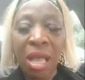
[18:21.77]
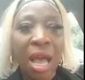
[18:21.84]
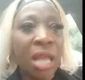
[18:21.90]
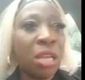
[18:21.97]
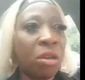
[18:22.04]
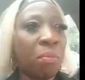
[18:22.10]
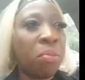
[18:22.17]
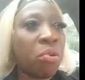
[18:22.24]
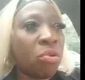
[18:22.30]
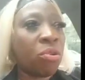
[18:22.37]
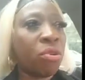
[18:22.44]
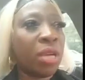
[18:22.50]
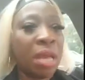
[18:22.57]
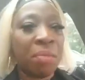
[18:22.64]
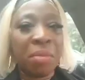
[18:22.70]
A little poor
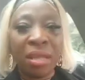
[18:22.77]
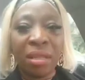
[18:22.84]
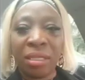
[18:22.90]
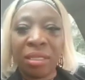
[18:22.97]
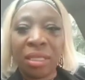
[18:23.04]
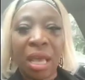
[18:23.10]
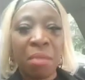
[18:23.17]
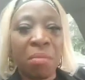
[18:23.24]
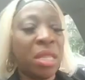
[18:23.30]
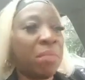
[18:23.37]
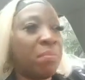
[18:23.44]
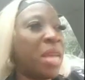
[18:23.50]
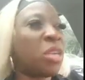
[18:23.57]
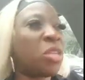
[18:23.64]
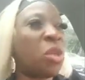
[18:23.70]
girl like me at that time, me
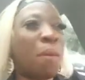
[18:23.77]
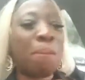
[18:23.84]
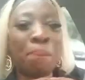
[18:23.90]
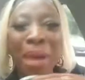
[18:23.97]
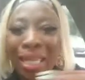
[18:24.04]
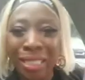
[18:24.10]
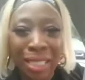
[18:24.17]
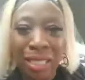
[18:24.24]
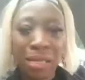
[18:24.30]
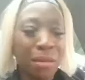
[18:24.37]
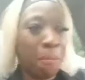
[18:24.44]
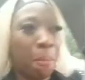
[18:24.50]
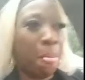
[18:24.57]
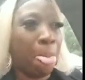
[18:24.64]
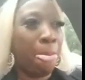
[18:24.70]
don't know body.
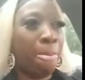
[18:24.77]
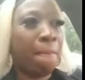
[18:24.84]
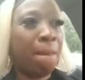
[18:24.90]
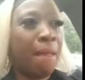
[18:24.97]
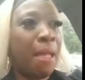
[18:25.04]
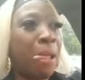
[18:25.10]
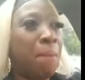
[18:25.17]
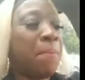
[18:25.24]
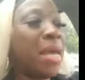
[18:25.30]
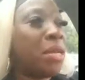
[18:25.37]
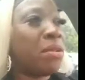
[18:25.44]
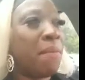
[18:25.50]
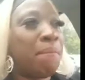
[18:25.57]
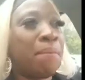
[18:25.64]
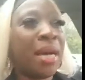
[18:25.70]
Me
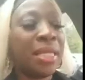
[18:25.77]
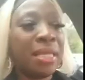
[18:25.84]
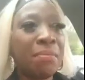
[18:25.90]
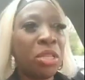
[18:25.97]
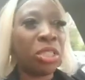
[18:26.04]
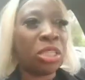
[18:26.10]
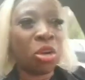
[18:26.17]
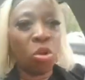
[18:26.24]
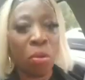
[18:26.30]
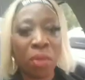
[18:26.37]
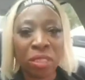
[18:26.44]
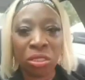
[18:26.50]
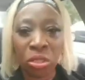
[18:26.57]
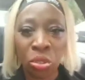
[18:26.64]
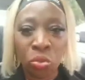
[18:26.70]
and nobody, me just come
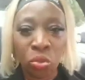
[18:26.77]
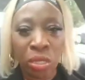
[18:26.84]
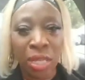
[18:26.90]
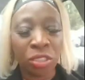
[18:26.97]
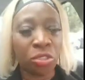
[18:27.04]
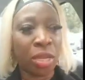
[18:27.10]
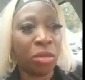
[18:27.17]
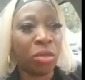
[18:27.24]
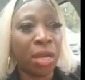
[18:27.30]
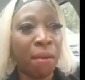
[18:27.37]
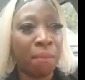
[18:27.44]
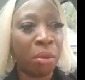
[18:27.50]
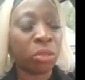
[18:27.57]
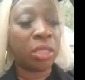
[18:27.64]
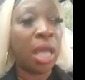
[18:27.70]
a studio try look
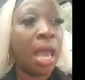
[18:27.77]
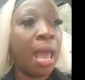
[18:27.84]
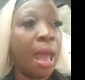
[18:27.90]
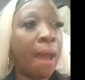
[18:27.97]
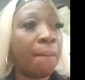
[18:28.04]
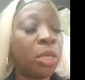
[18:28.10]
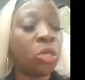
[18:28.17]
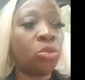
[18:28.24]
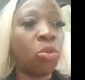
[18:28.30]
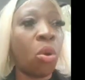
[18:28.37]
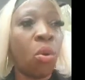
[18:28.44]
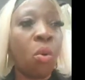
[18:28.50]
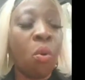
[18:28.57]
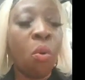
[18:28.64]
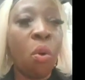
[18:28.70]
a bus. And me don't know
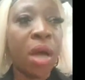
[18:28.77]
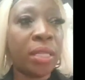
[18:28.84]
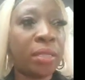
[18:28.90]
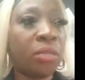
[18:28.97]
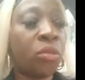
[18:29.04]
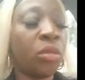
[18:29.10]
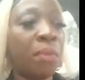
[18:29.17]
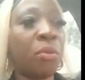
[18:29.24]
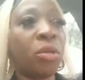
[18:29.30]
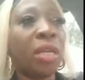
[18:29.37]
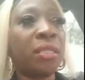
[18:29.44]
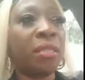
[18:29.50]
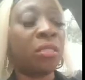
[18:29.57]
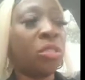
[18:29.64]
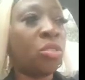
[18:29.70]
what I'm
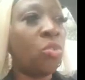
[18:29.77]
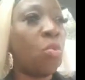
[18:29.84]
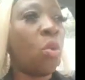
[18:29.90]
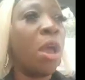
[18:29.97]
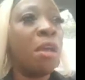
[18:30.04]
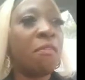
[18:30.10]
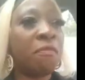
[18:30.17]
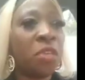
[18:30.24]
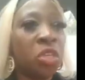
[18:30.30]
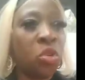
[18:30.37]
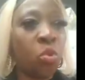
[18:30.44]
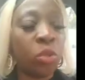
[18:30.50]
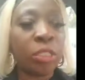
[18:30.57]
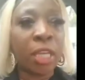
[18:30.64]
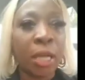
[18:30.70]
gonna say to you for
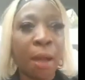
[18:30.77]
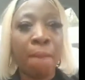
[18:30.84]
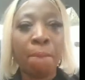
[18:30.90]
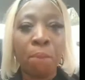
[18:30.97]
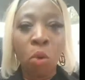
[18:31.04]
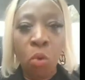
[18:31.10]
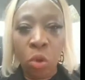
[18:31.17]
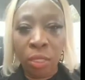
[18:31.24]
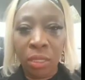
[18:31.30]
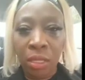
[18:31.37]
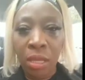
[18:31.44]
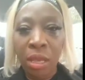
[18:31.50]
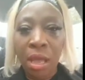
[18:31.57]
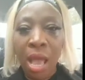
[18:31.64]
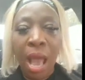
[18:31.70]
you take a board
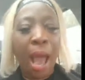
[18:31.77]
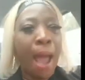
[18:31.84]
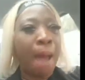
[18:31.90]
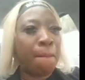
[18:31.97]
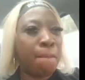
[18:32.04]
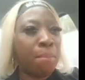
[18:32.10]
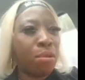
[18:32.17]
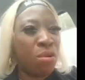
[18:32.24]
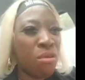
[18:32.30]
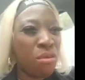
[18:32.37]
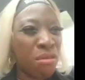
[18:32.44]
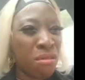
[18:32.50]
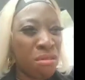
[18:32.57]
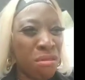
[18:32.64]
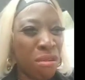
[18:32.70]
and
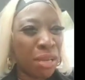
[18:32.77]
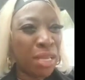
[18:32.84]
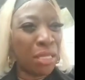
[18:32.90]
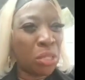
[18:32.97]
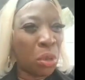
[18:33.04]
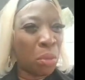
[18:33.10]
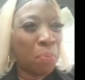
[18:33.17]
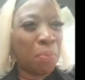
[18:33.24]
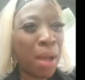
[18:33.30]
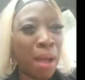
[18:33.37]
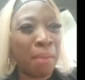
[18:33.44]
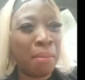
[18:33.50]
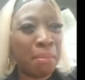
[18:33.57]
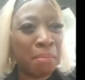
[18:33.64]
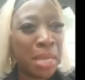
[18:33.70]
broke it up
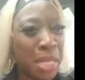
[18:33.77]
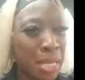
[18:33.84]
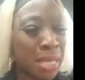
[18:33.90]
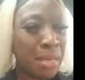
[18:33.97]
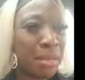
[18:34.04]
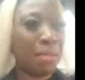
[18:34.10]
on me.